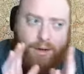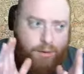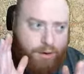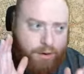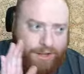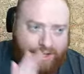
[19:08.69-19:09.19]
I
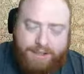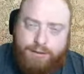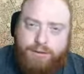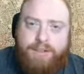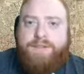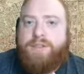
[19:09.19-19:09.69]
don't know the
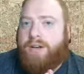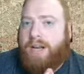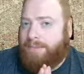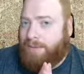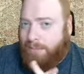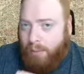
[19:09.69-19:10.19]
history of
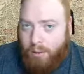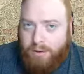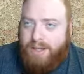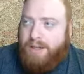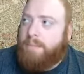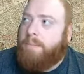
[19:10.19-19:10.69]
surnames in
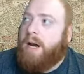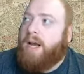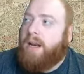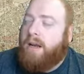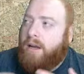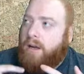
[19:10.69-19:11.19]
Poland,
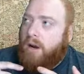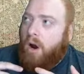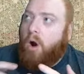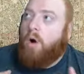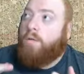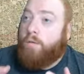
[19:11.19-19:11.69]
but
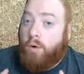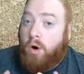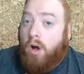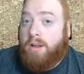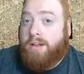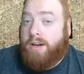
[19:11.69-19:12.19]

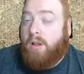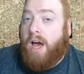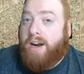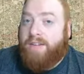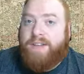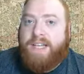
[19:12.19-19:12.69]
overall, in a
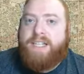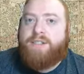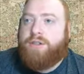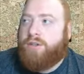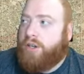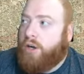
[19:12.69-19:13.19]
lot of
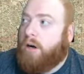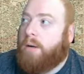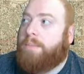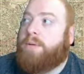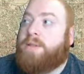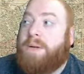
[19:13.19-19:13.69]
Eastern
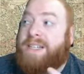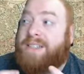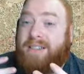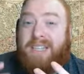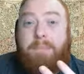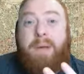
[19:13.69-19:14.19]
Europe, it was
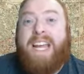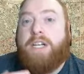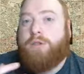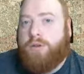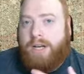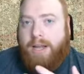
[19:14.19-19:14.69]
basically
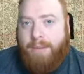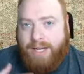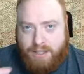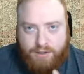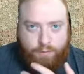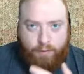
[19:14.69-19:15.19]

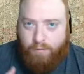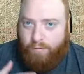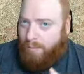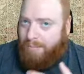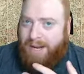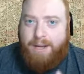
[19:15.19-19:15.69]
patronymics for,
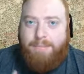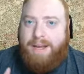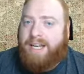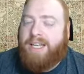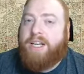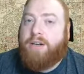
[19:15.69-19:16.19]
for many,
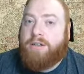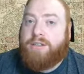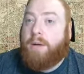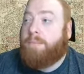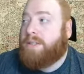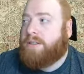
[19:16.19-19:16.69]
many years
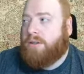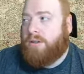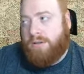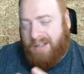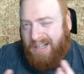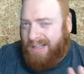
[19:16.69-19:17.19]
up
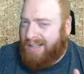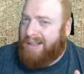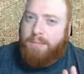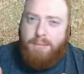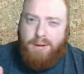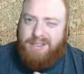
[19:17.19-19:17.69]
until
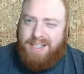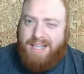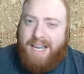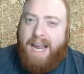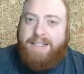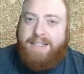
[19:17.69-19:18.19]
mostly
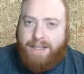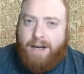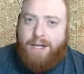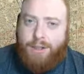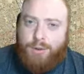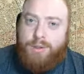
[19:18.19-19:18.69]
the
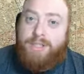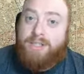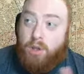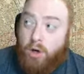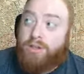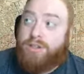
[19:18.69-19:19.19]

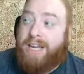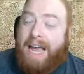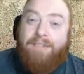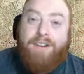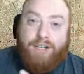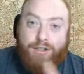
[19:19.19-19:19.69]
1800s, largely
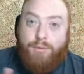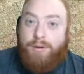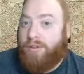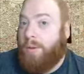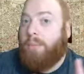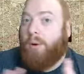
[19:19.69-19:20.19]
having to do
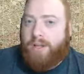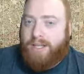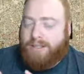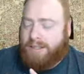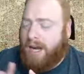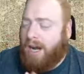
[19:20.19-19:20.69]
with
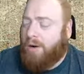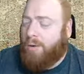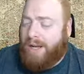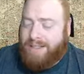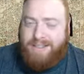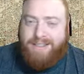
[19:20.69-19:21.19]
Napoleon's
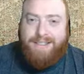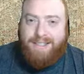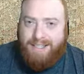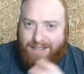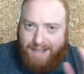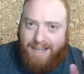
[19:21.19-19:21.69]
conquest because
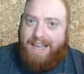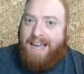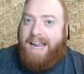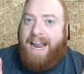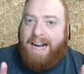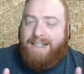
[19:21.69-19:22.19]
he
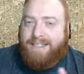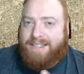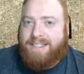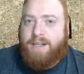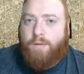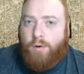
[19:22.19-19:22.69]
enacted
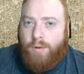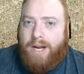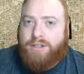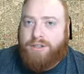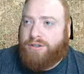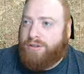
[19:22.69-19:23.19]
civil
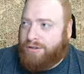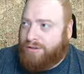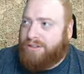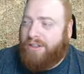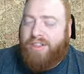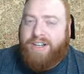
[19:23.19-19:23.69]

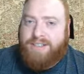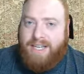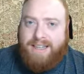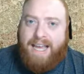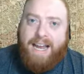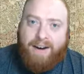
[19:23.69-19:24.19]
registers and things
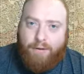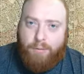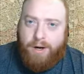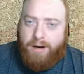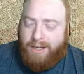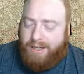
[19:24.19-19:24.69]
like that
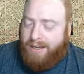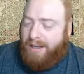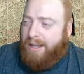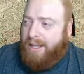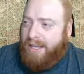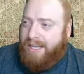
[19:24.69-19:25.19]
everywhere he
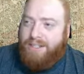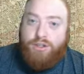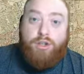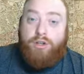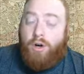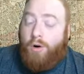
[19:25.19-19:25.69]
he
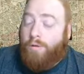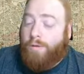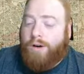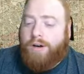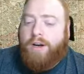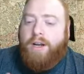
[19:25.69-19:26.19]
took
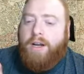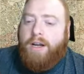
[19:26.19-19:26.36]
over.